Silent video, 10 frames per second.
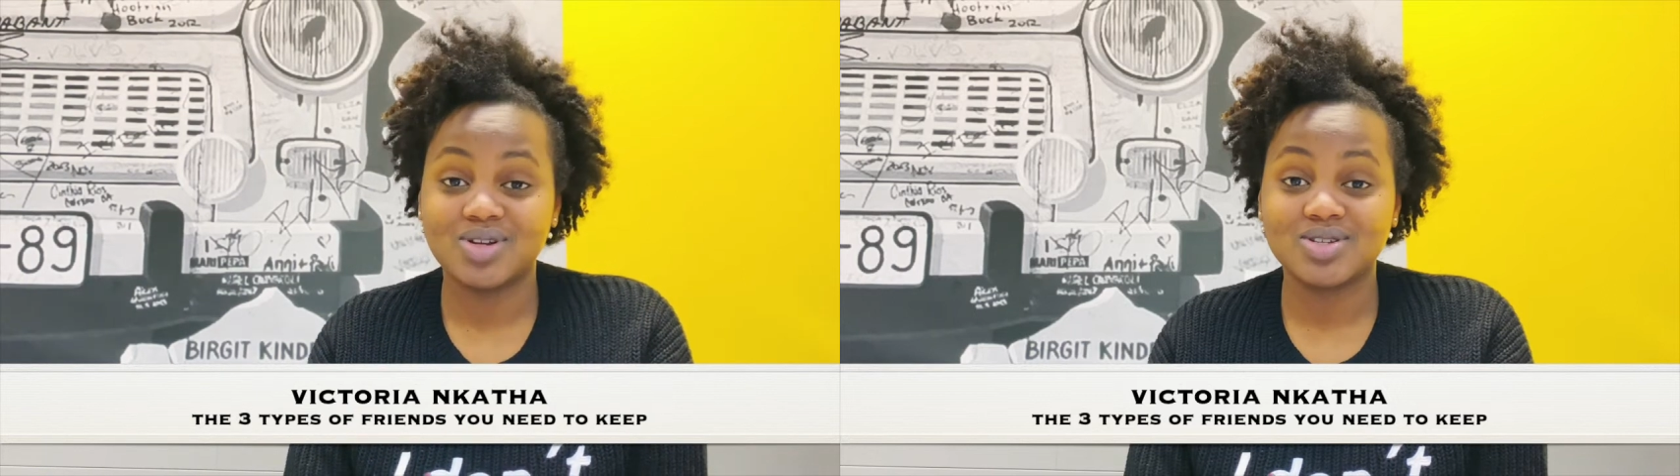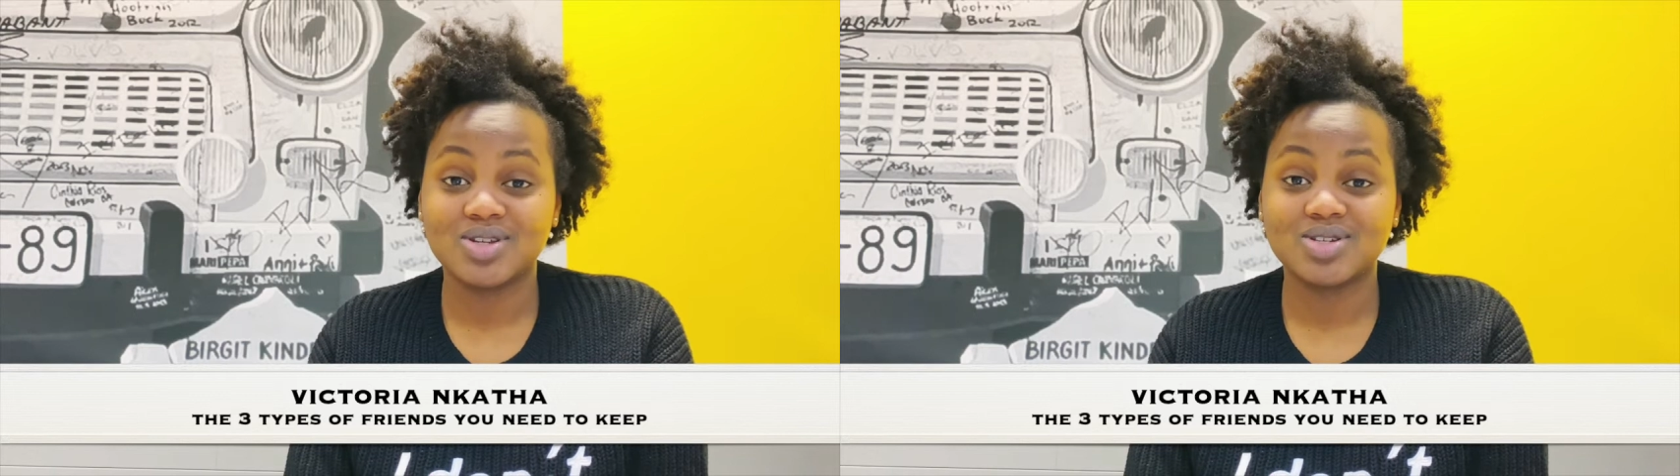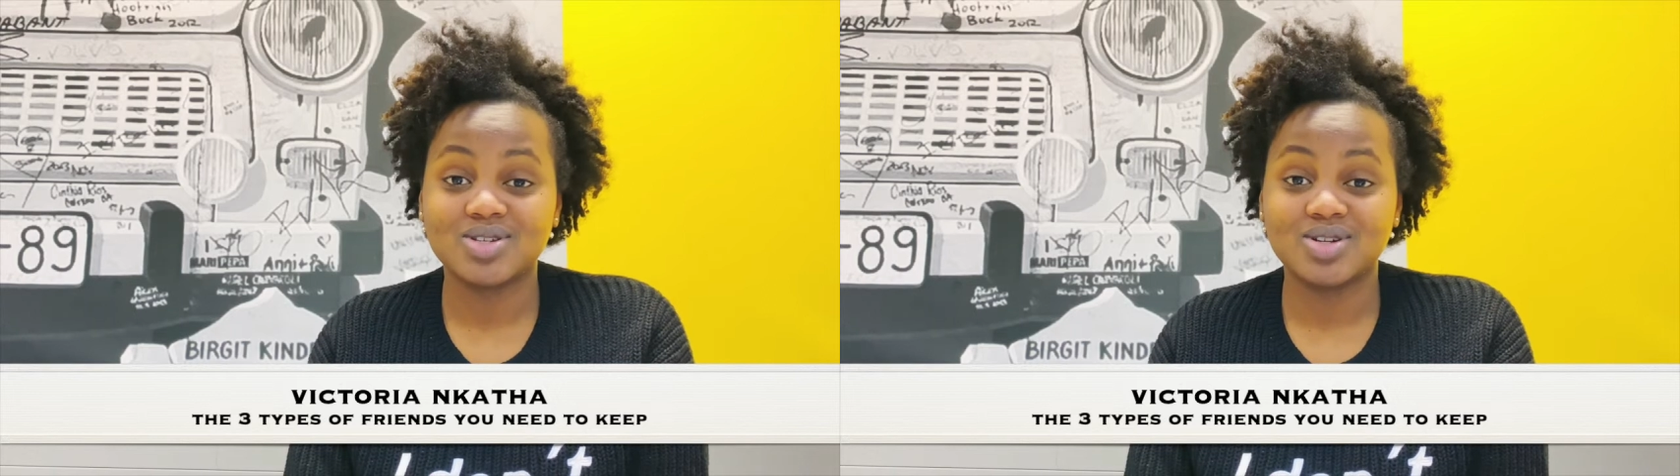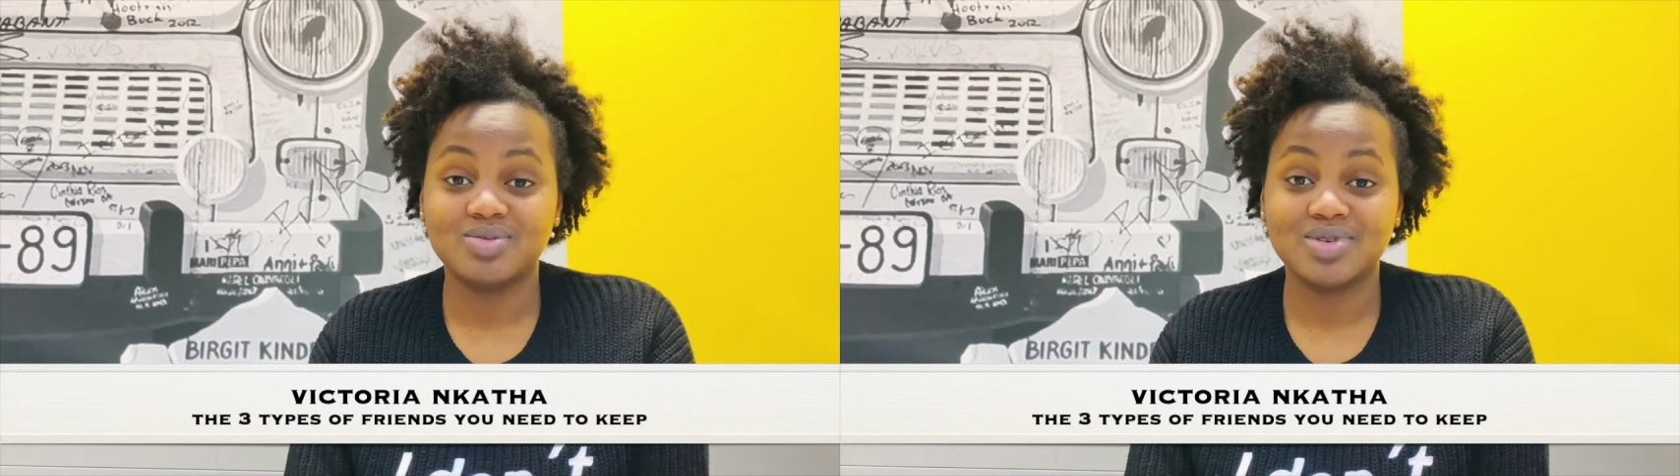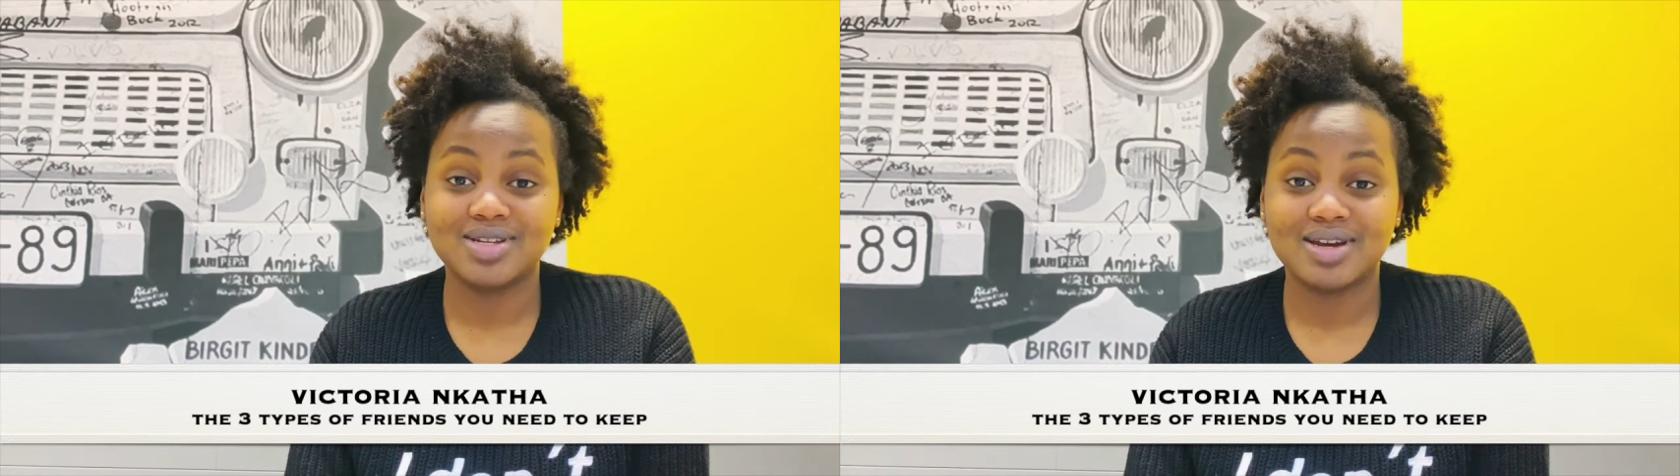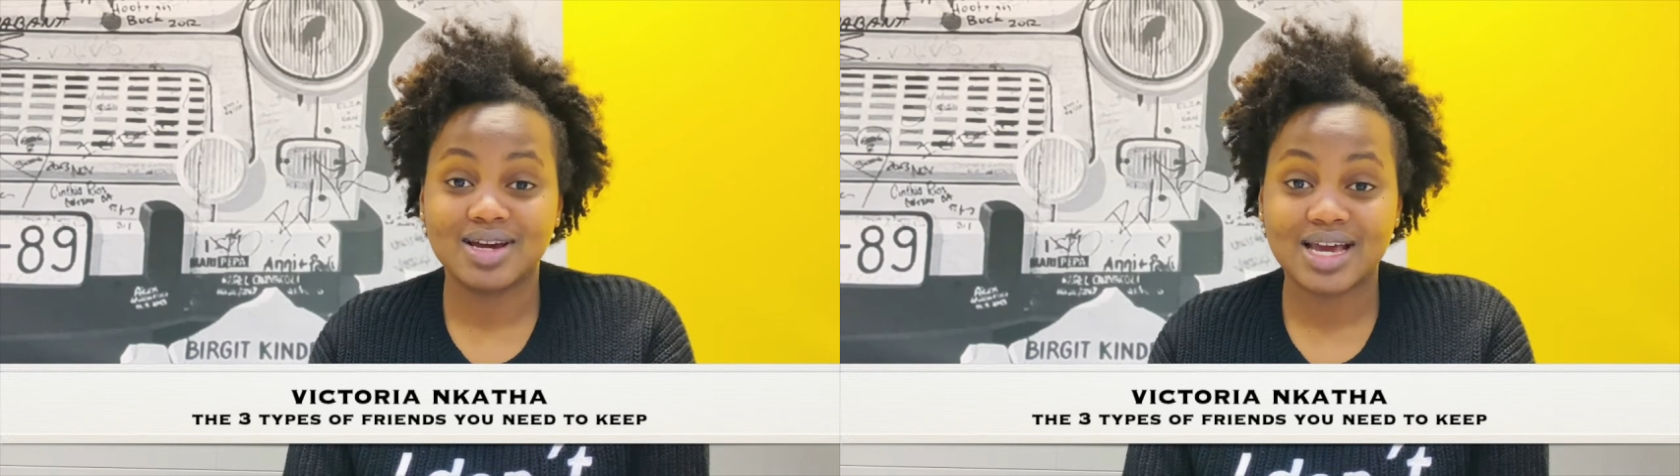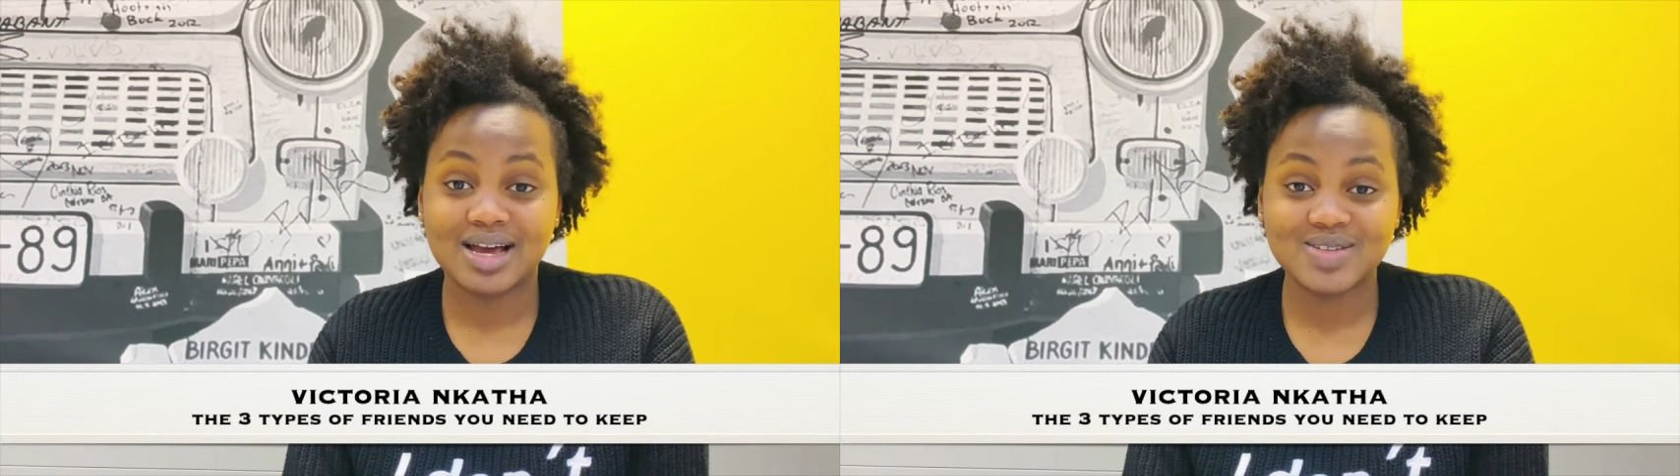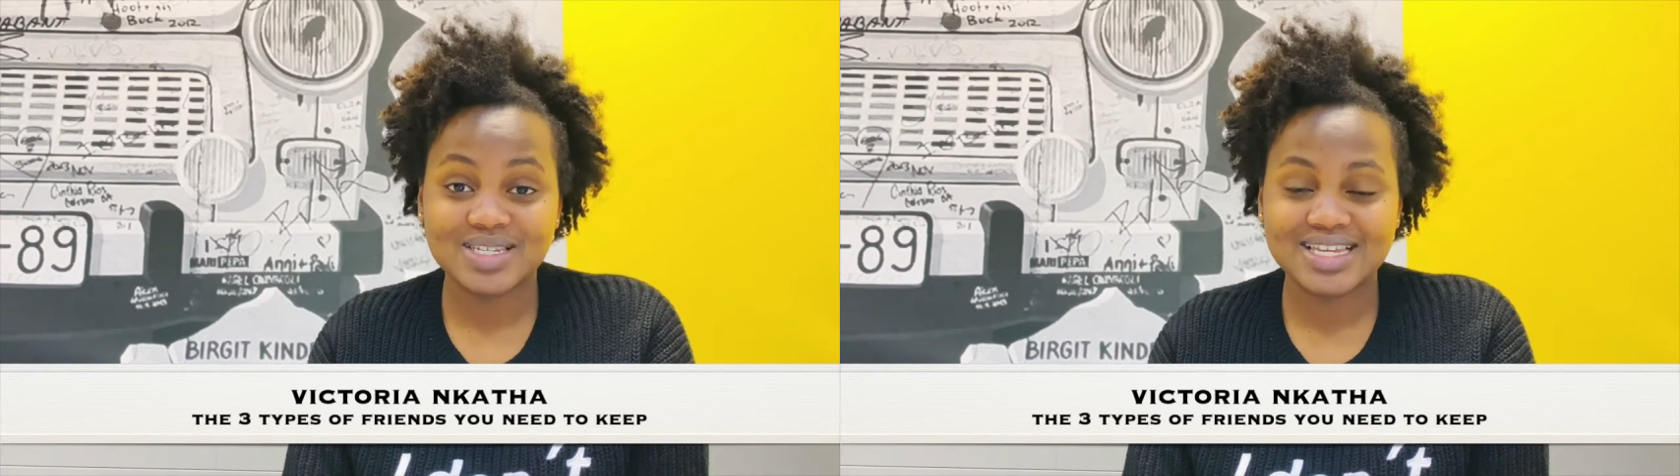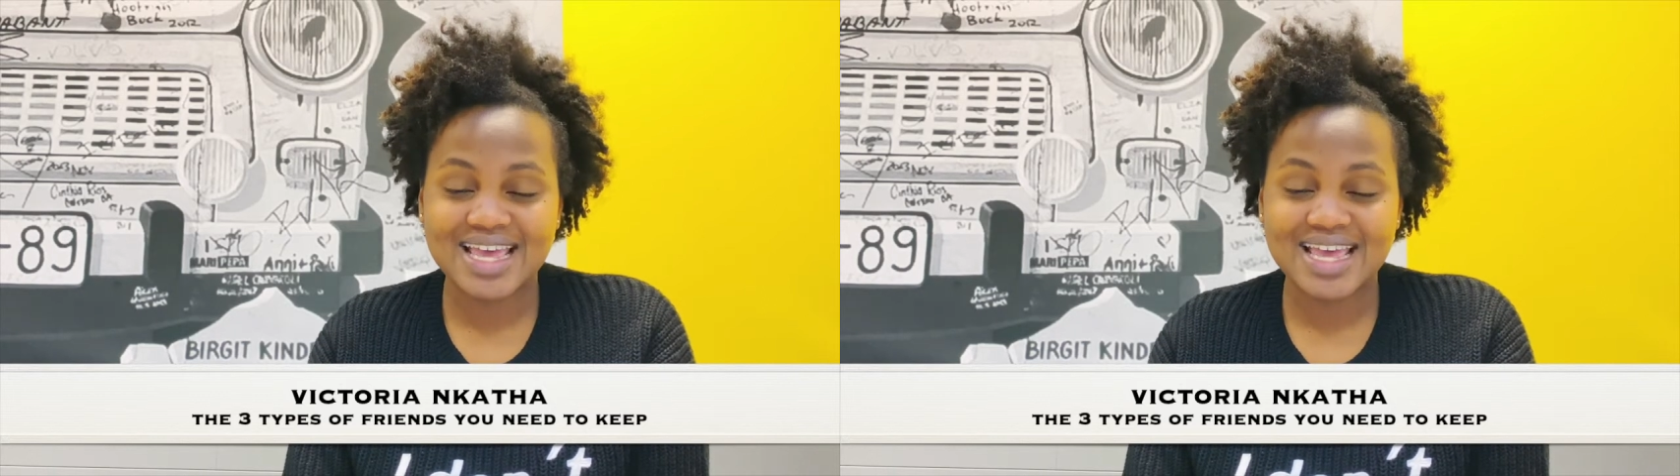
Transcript: on our social media accounts.